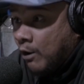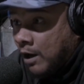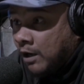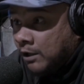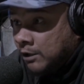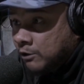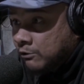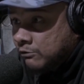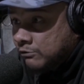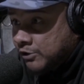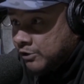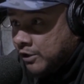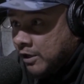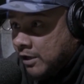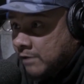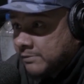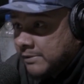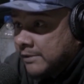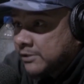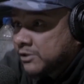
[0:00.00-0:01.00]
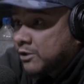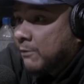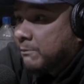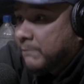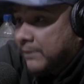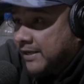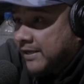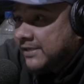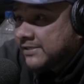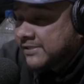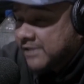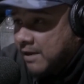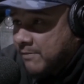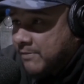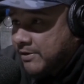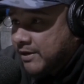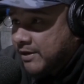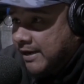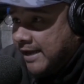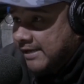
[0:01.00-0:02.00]
I'll lose, you know what I mean? So please tell
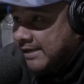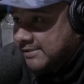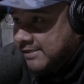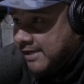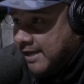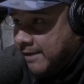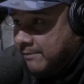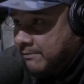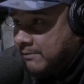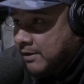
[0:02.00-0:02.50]
me your last name.